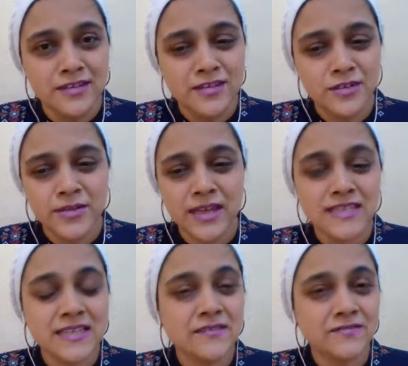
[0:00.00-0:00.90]
So that's
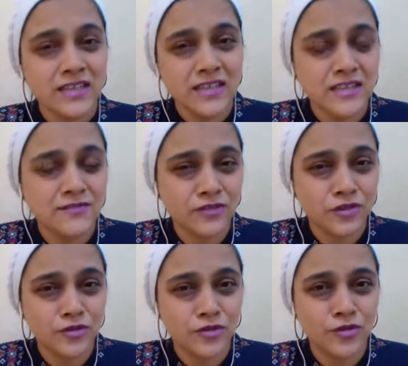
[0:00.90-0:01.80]
convenient for
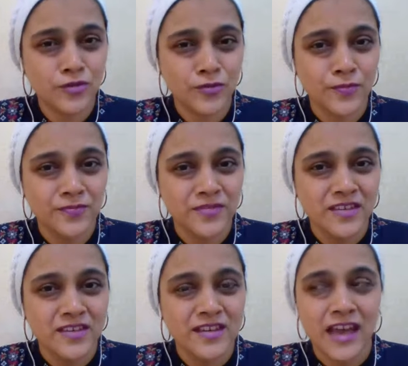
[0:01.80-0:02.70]
you to do.
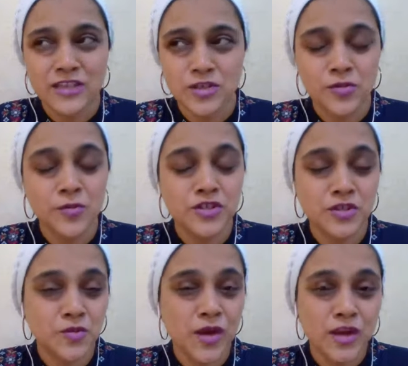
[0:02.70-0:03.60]
And so, which is
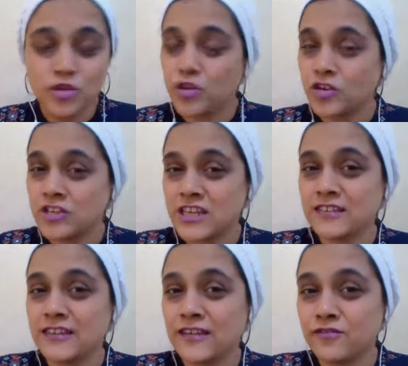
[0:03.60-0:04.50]
why you're not taking
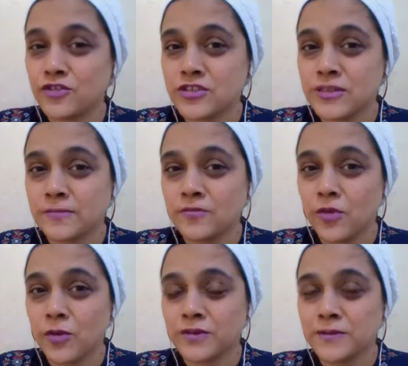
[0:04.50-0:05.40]
that first step
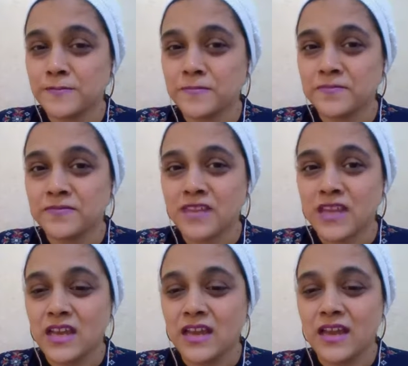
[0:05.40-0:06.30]
forward.
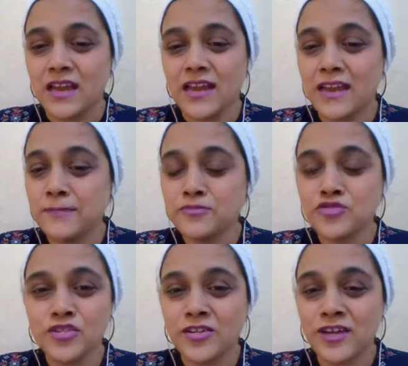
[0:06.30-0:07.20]
And I'm
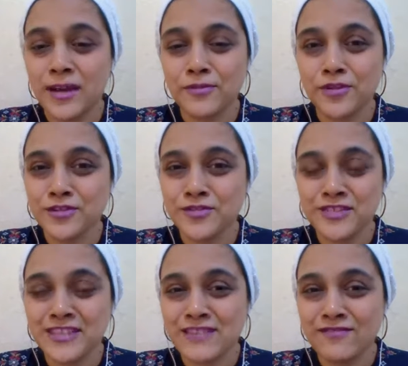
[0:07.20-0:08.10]
sure I'm going to
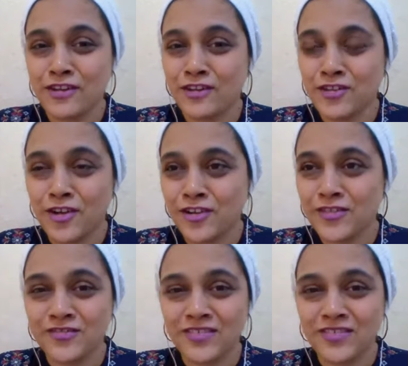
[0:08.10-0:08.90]
receive a lot of,